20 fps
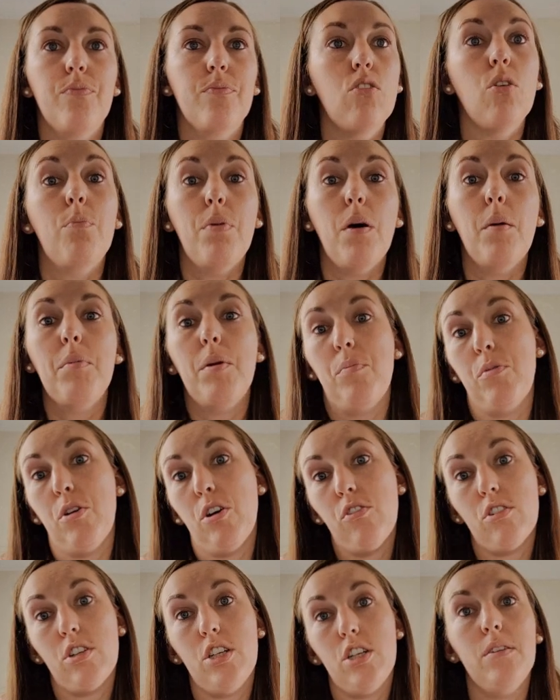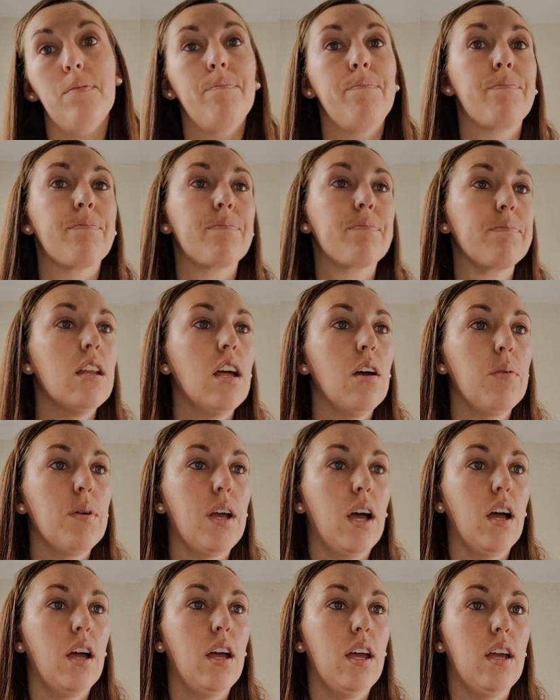So pumping bras are good. Now
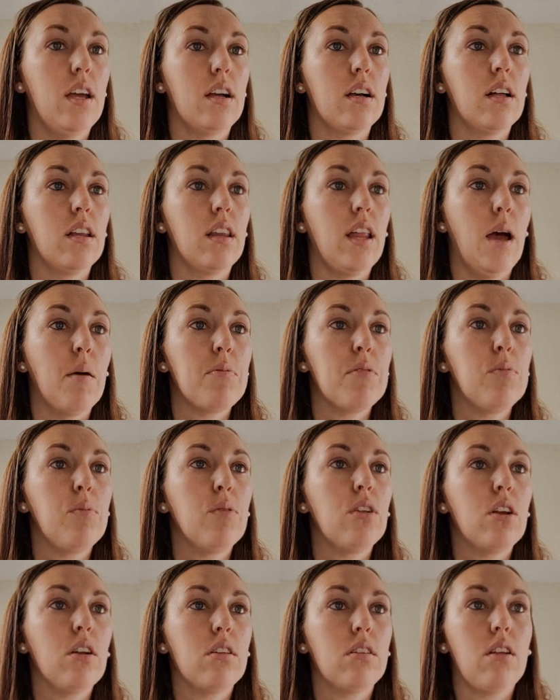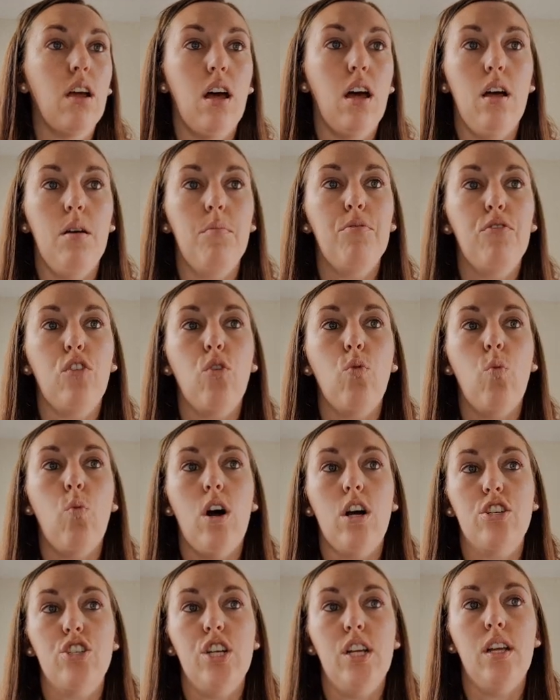we got a collapsible little tub for
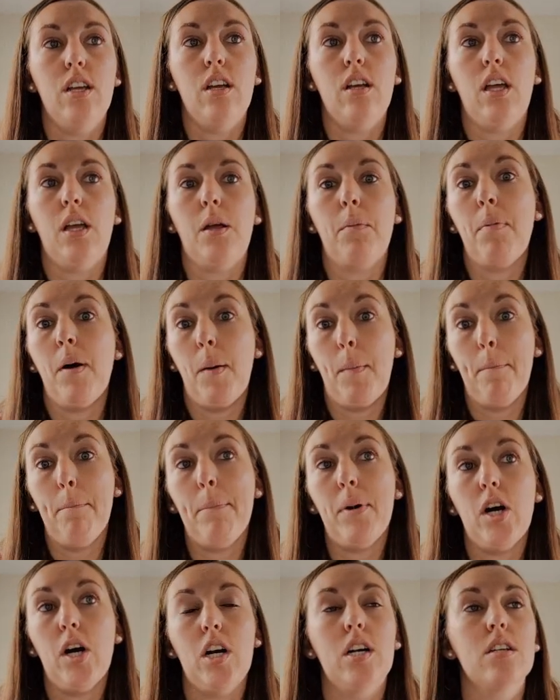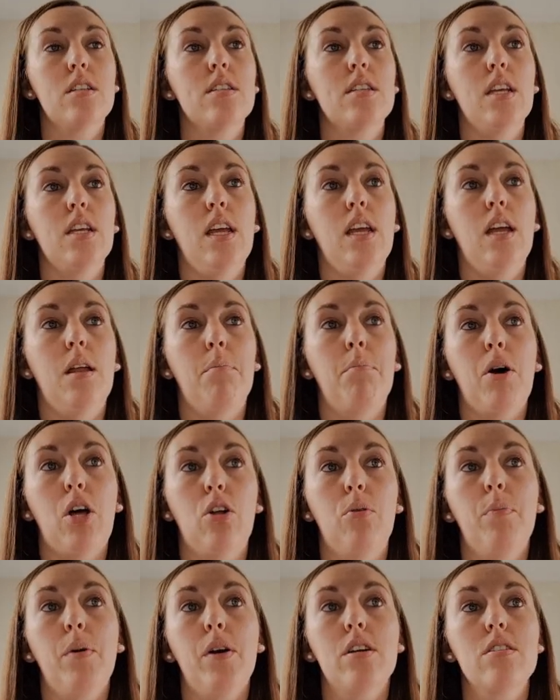washing like pump parts and
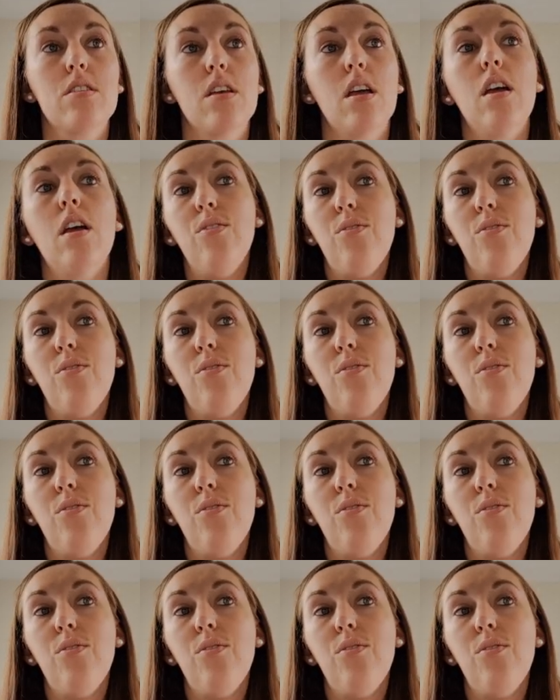bottle parts.